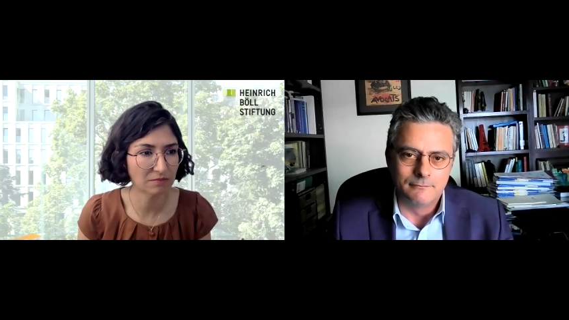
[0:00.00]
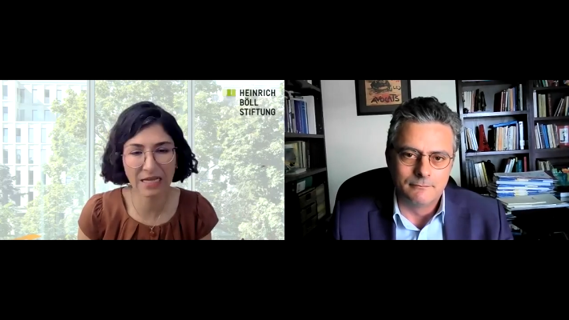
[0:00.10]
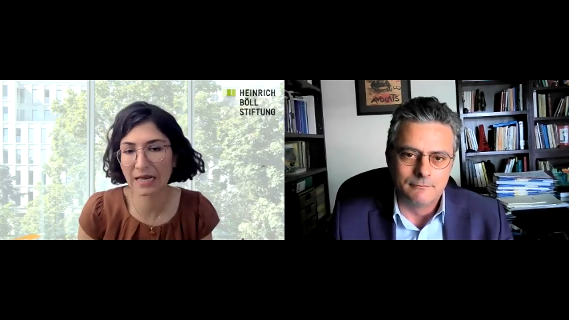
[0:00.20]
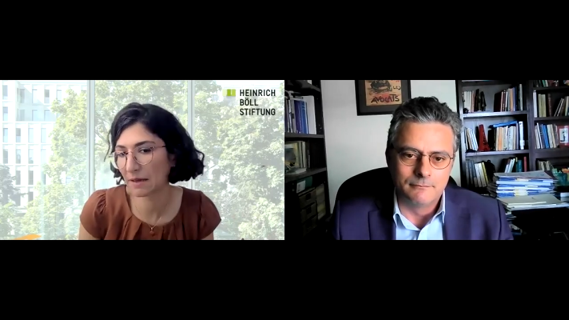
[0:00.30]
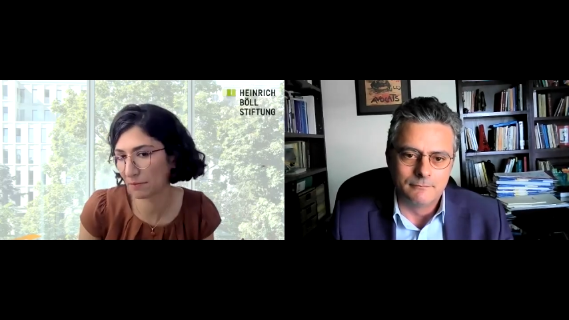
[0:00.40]

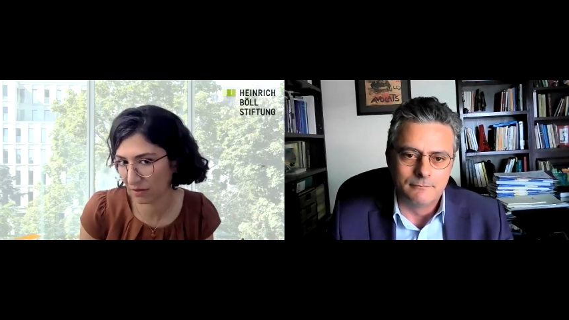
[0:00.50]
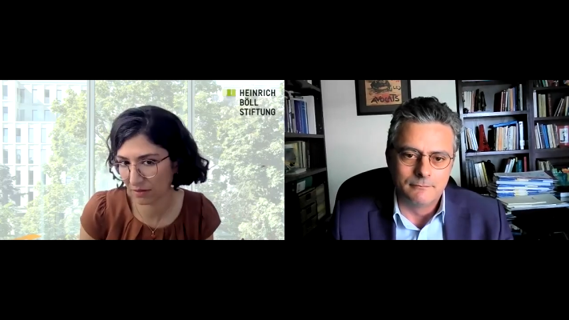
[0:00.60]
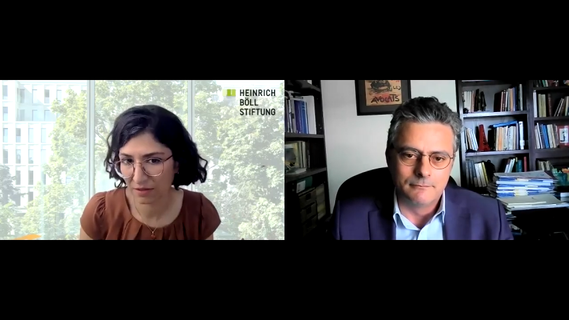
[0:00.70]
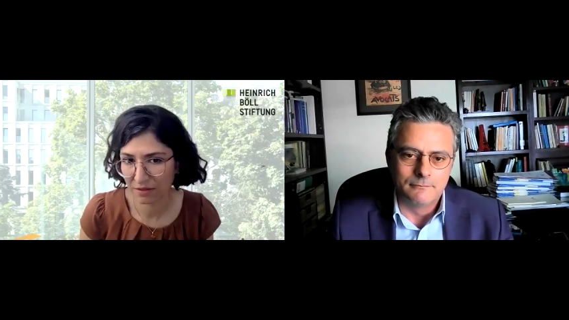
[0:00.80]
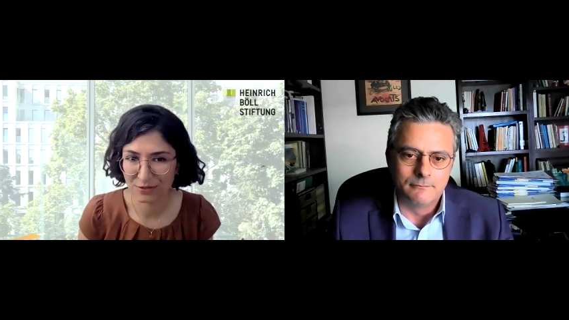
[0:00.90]
Speaker 1: dilemma,
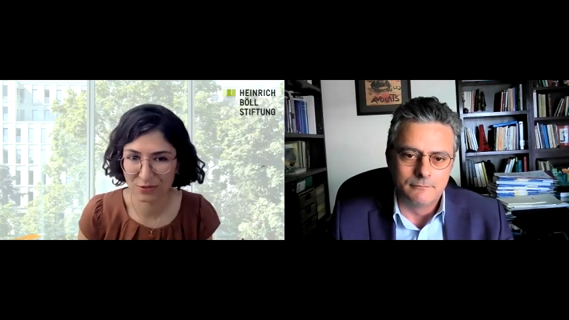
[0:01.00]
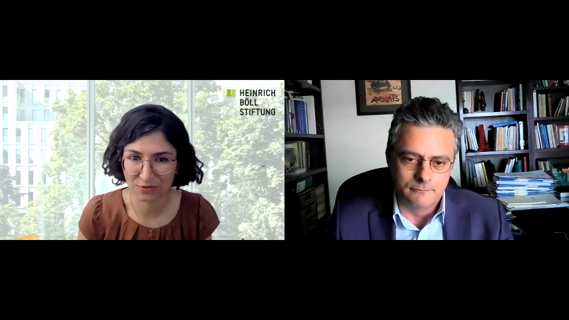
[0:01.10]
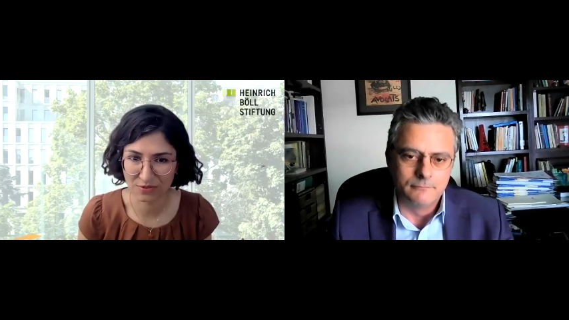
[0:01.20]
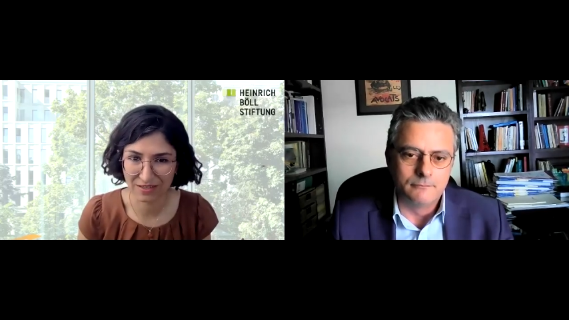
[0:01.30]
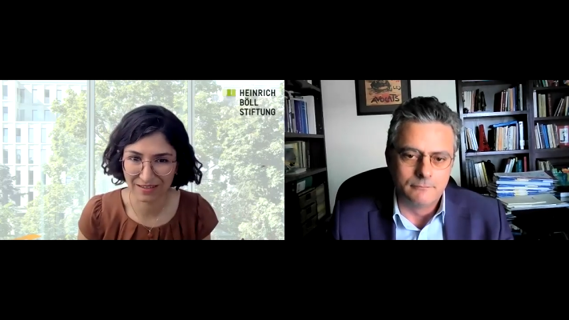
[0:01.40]
so
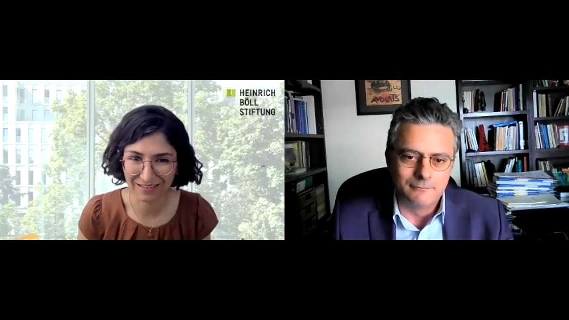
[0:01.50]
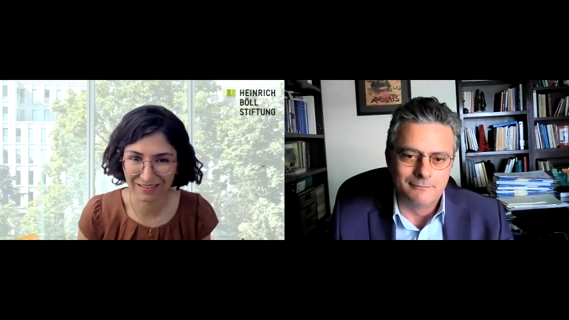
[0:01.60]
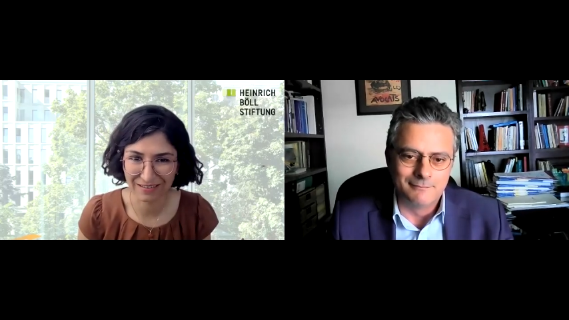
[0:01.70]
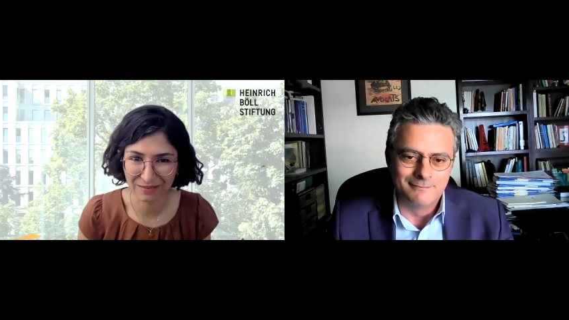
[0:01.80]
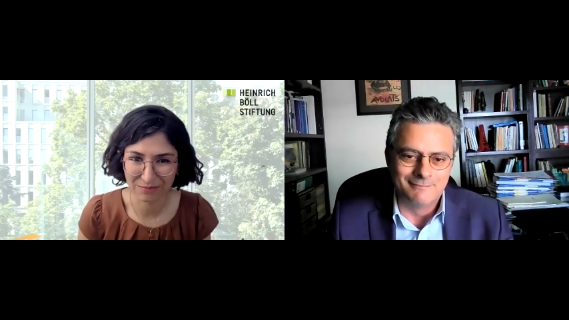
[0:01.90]
to say,
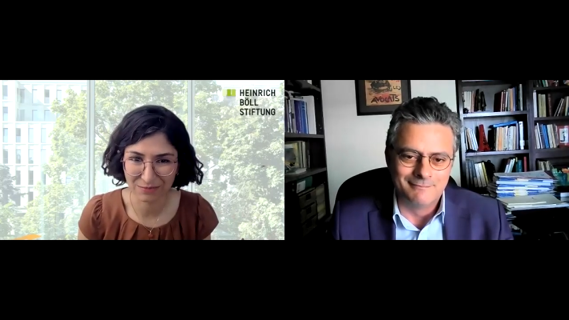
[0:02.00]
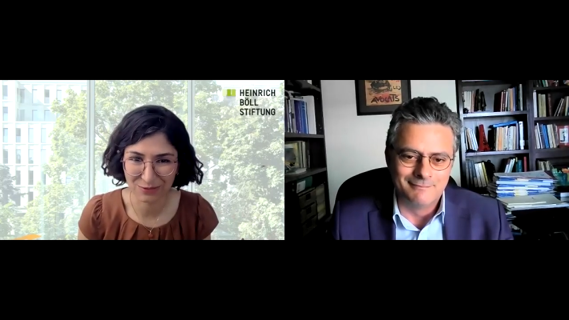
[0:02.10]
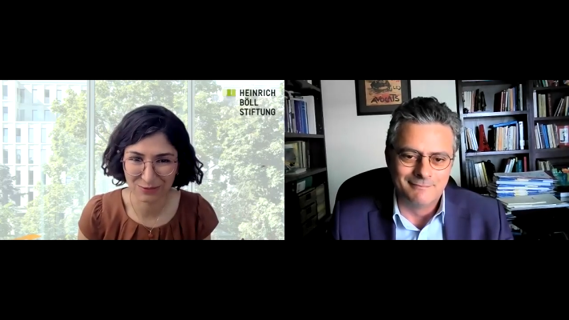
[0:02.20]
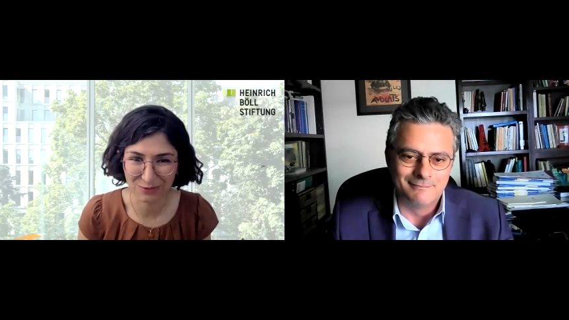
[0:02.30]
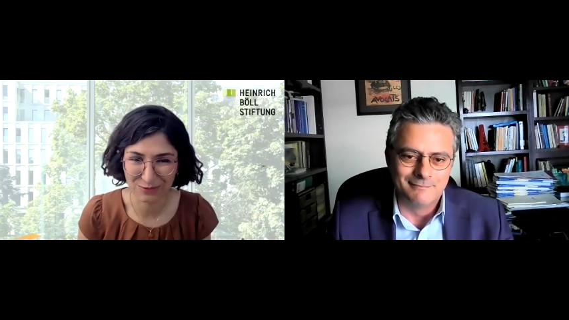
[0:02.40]
um,
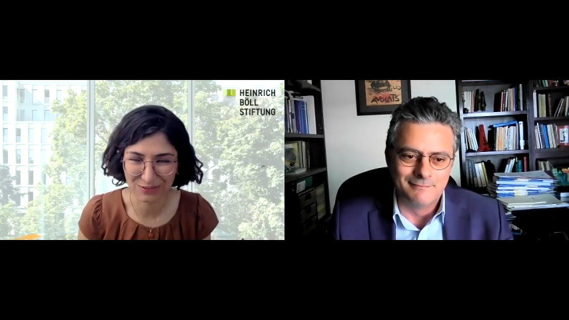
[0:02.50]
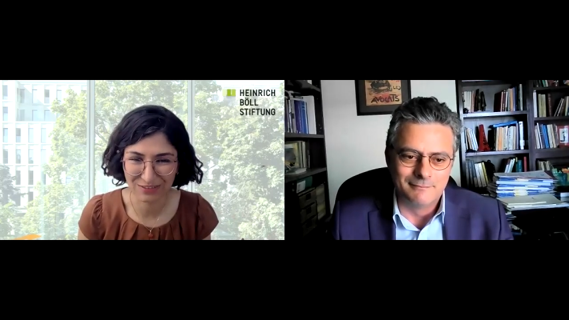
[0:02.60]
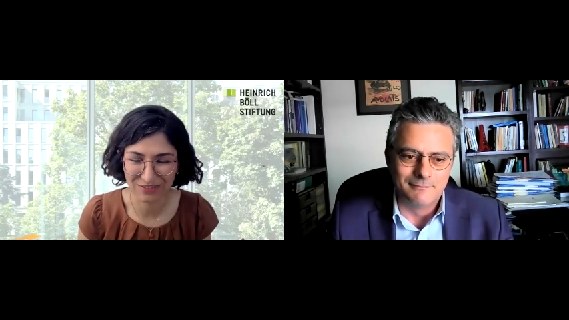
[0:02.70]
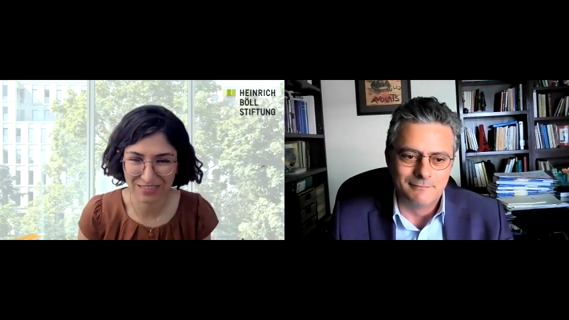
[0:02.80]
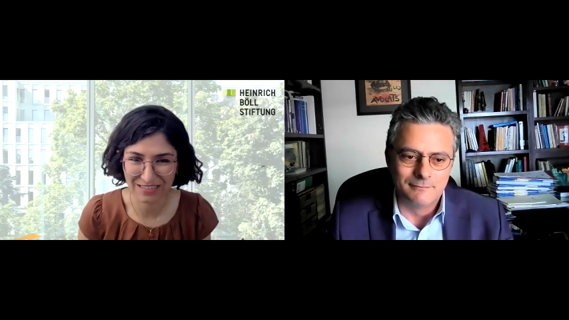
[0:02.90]
to, to
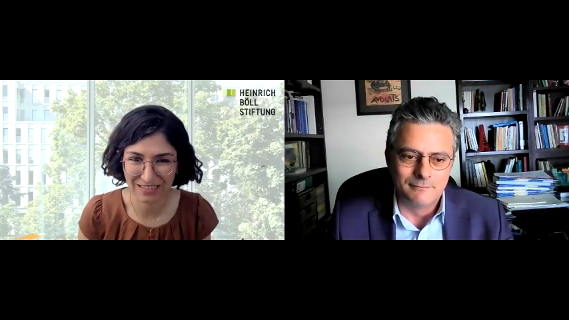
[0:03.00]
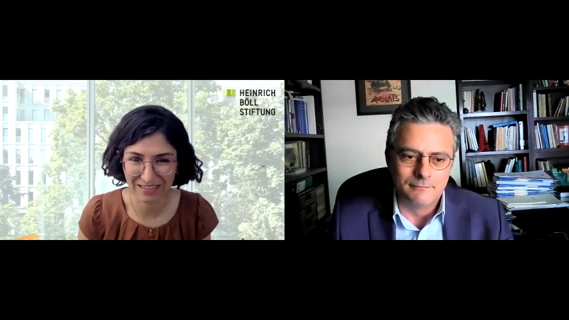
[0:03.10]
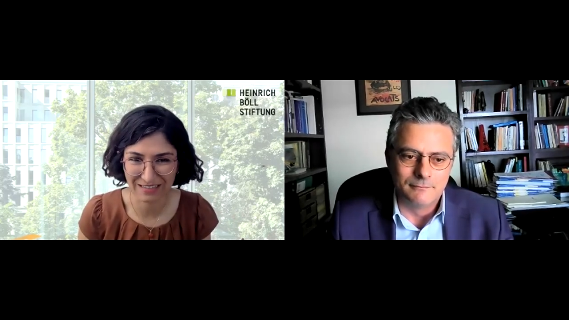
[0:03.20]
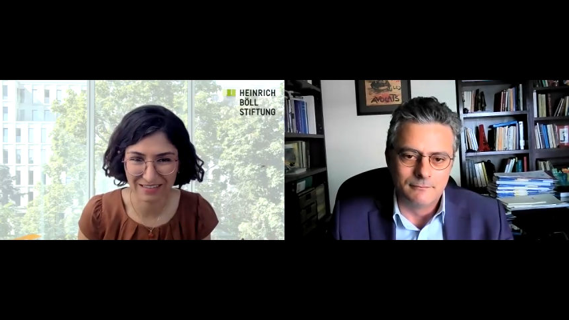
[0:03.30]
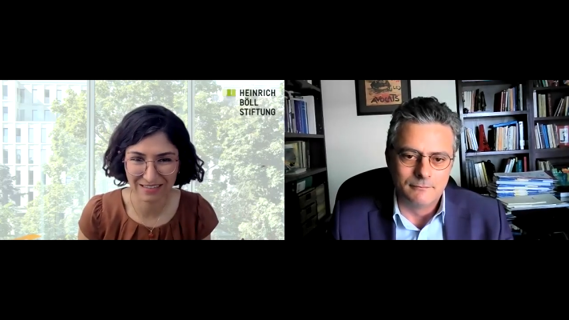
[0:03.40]

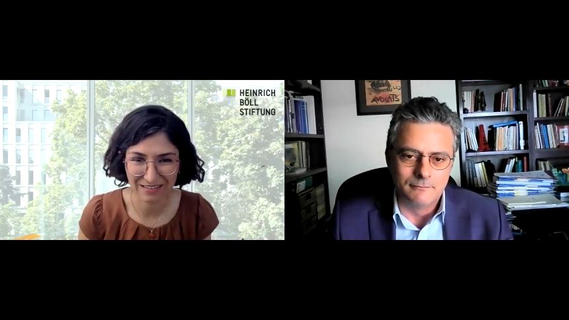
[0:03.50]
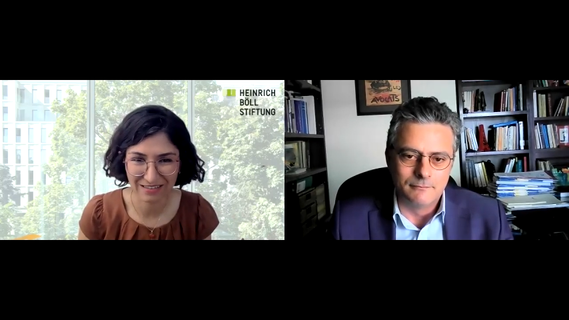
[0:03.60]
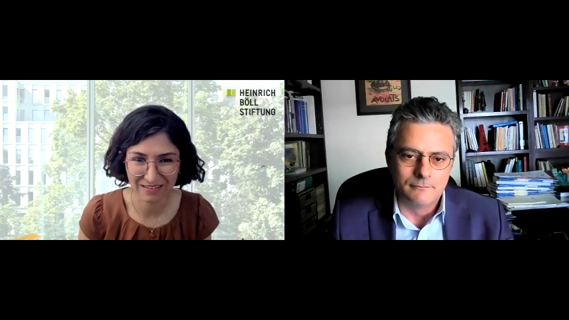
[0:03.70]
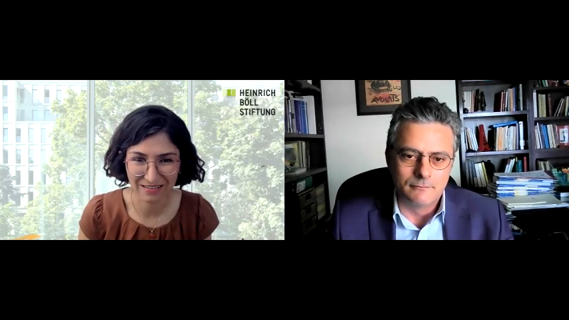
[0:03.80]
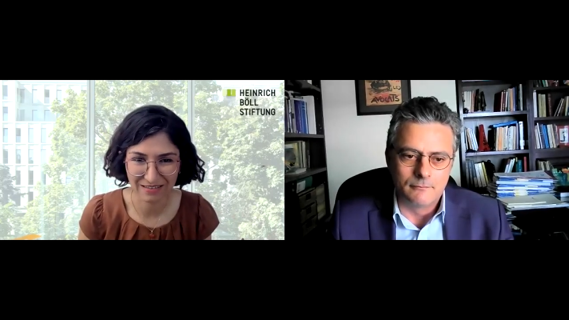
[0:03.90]
investigate
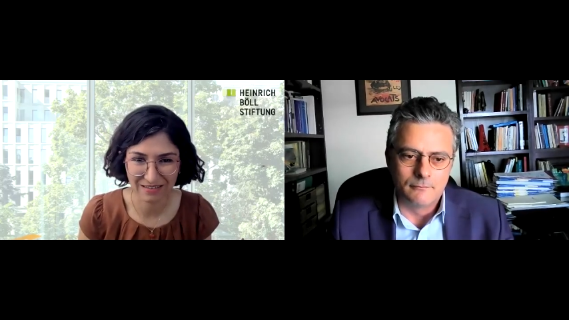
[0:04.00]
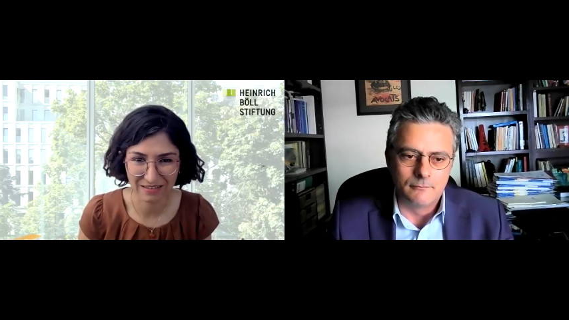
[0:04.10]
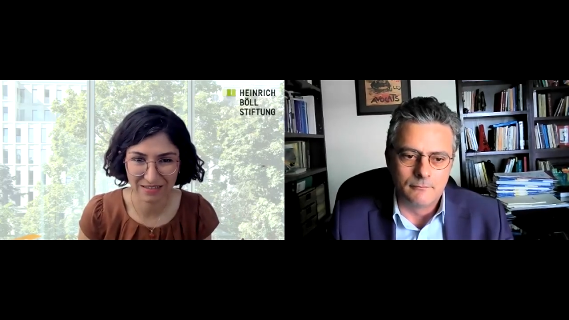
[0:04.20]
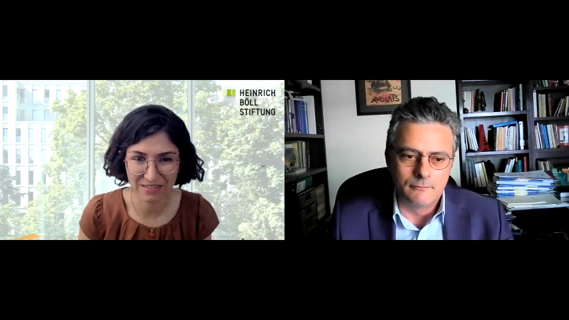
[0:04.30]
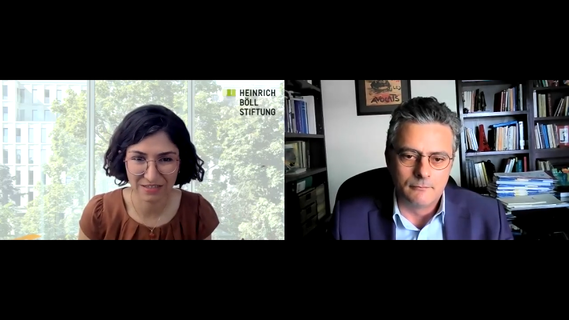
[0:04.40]

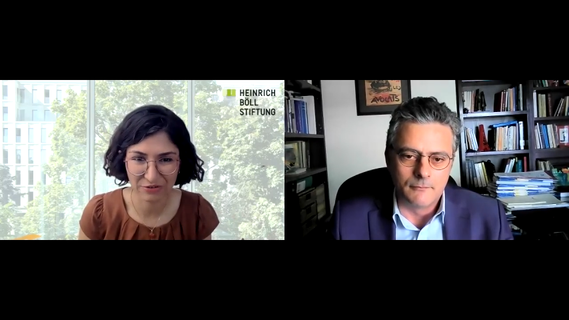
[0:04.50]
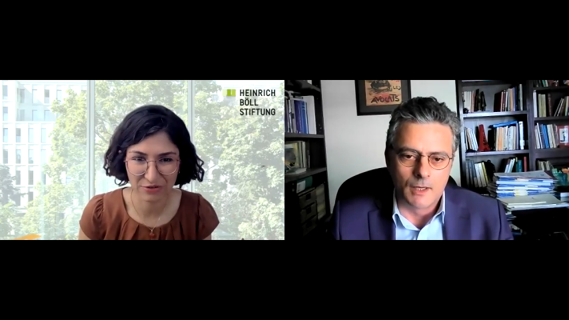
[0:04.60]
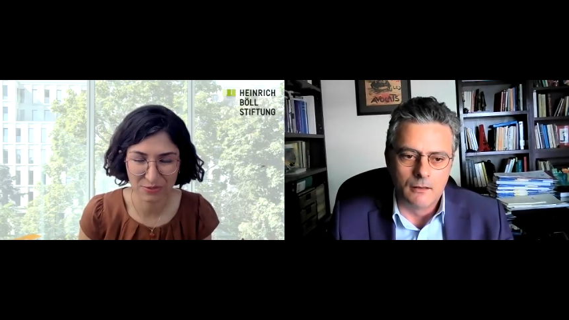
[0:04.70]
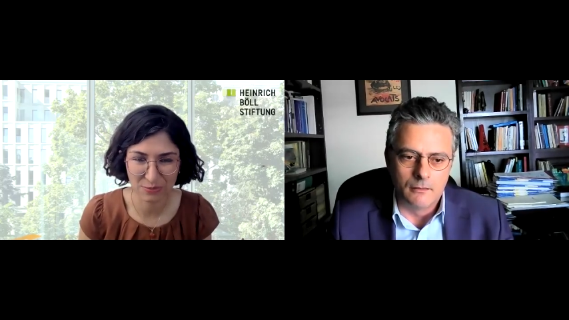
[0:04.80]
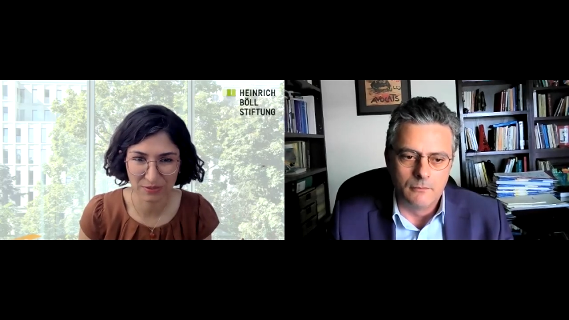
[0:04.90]
in a
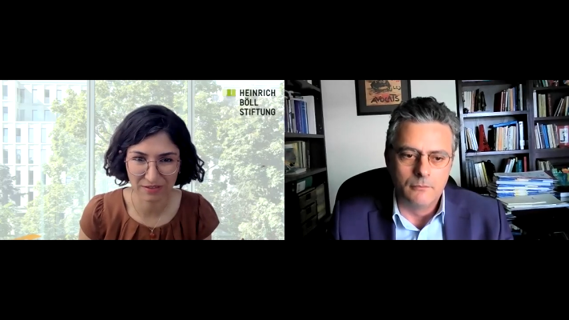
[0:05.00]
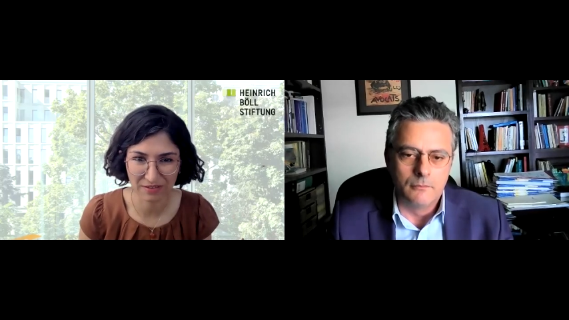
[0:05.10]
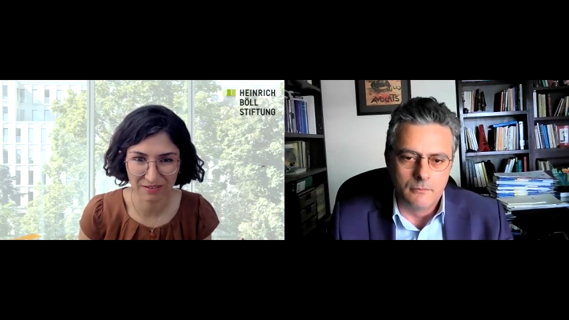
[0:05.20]
serious way?